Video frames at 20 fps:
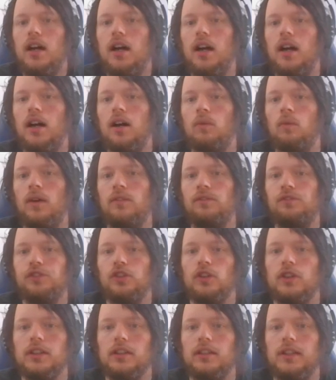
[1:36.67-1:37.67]
1
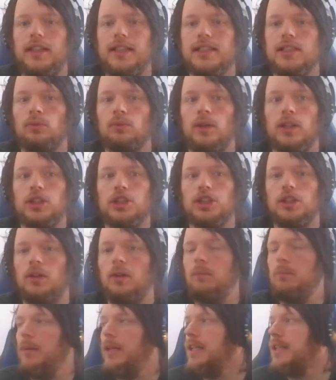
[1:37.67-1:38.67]
Fleur de Lis, 1
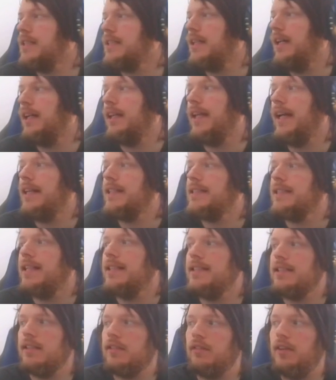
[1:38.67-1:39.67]
Shaddoll Beast. Again,
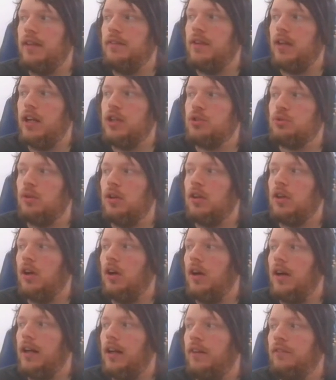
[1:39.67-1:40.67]
sent to the graveyard, draw a
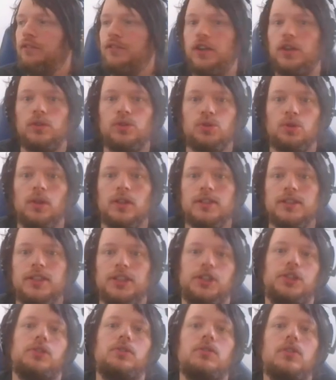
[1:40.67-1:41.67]
card. On field, draw
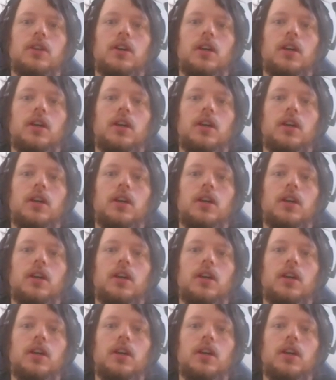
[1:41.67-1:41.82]
2.